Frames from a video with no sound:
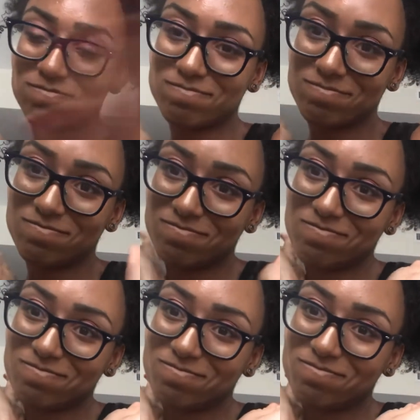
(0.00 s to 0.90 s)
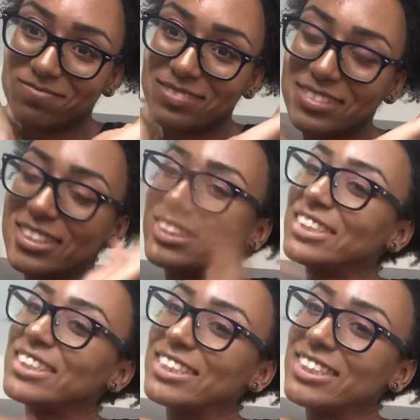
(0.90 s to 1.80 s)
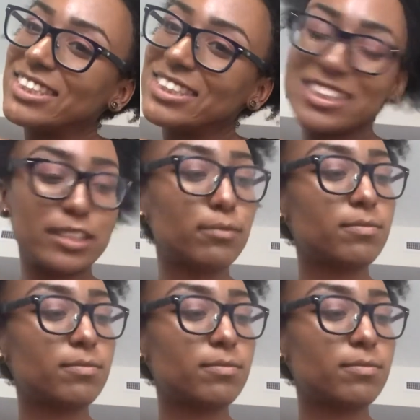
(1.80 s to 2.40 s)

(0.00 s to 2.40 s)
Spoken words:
No one is speaking in this clip.